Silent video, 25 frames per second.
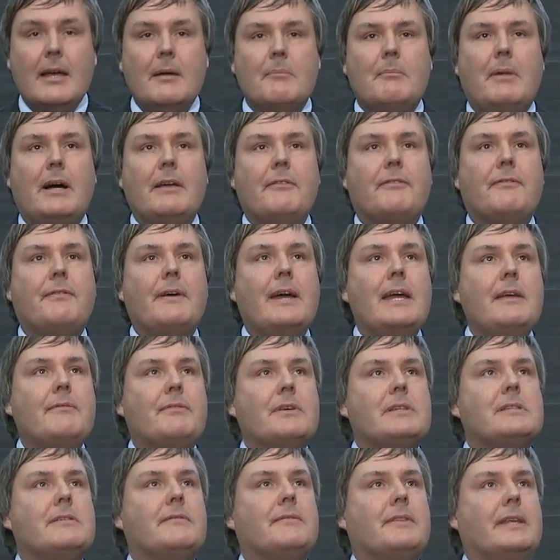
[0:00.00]
My
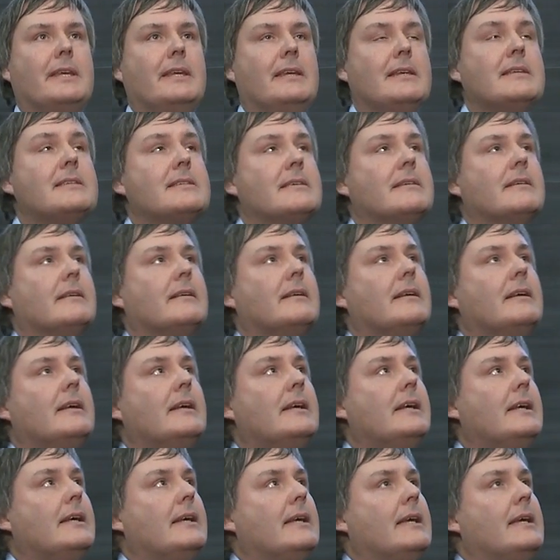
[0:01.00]
favorite of these
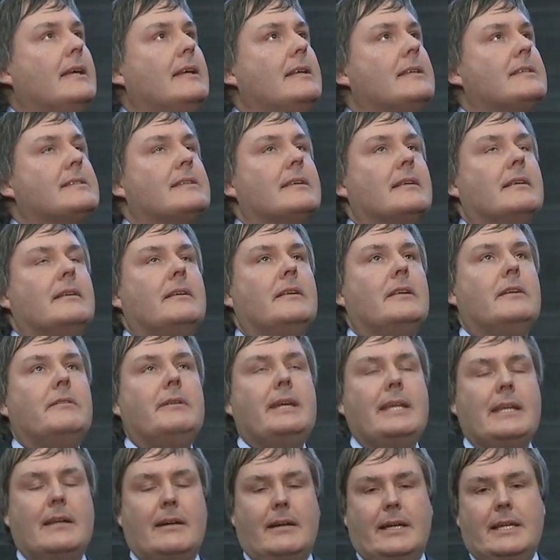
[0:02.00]
is
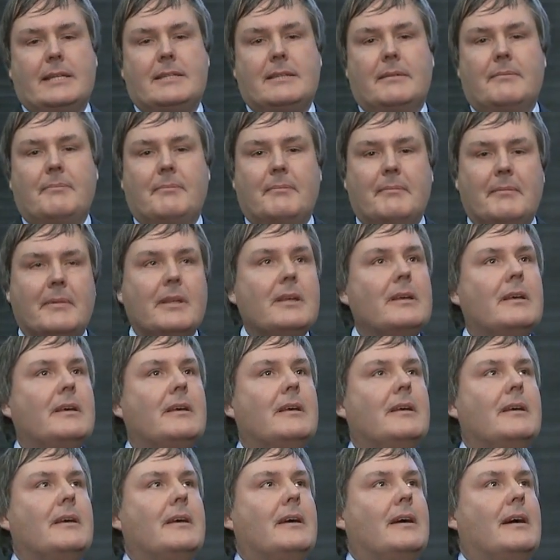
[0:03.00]
Louie Knight.
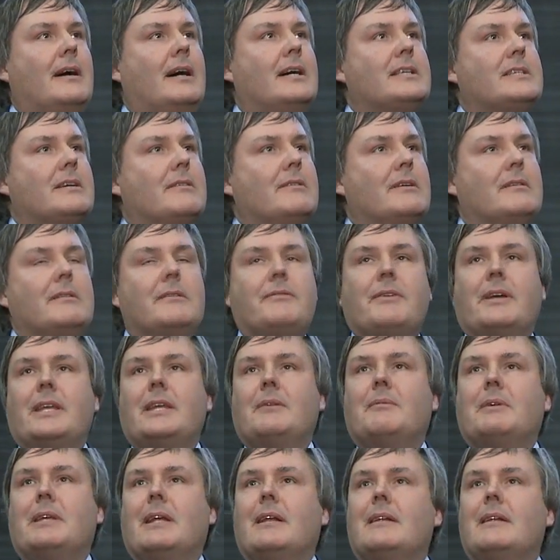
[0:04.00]
I don't know if
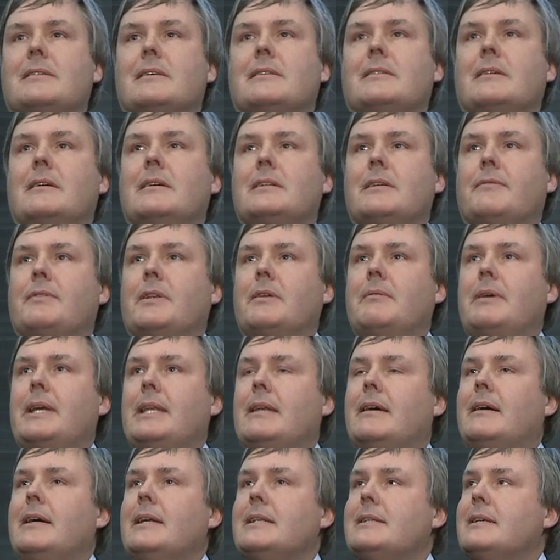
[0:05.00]
anyone has heard of Louie
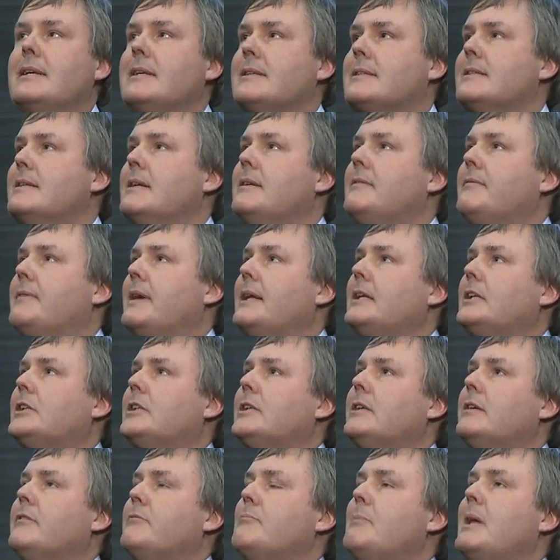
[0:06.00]
Knight. He's an
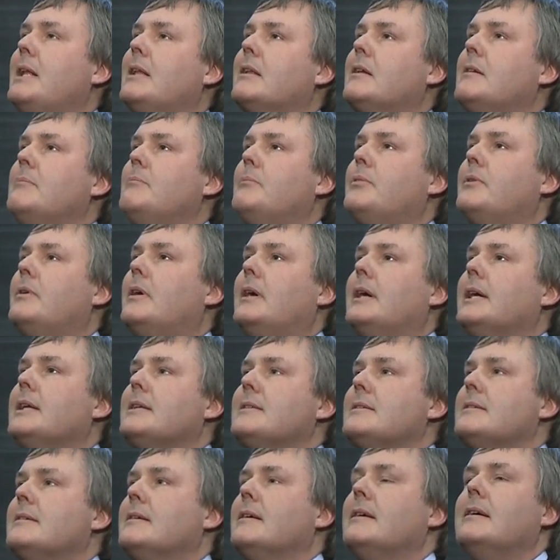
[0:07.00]
invention of Malcolm
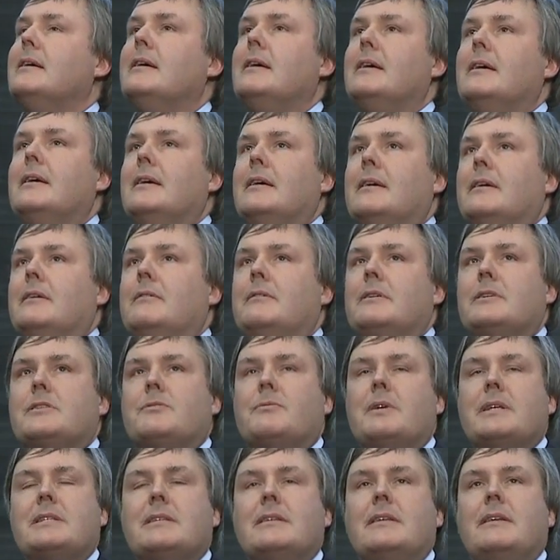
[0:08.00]
Pryce, who
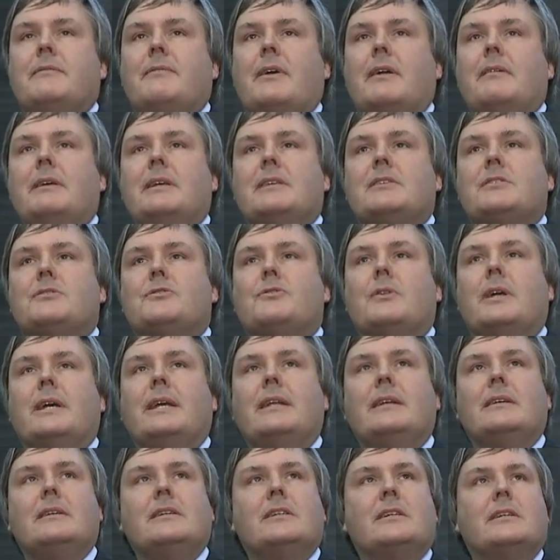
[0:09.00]
has written a very
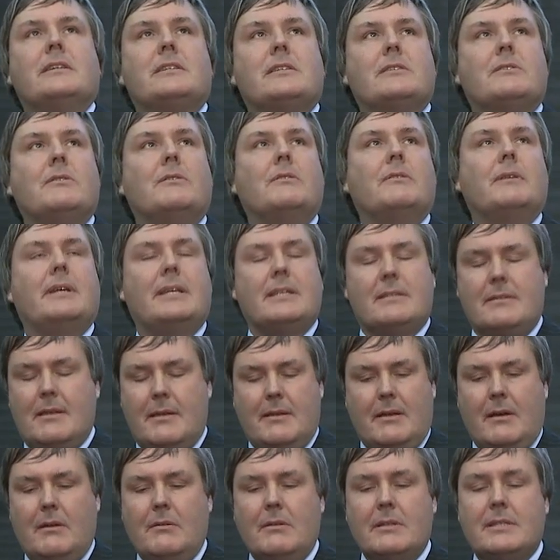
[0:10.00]
strange stories,
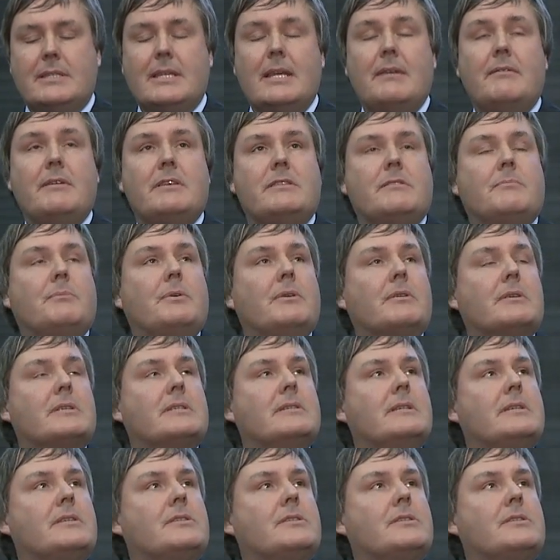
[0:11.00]
a whole series of books in a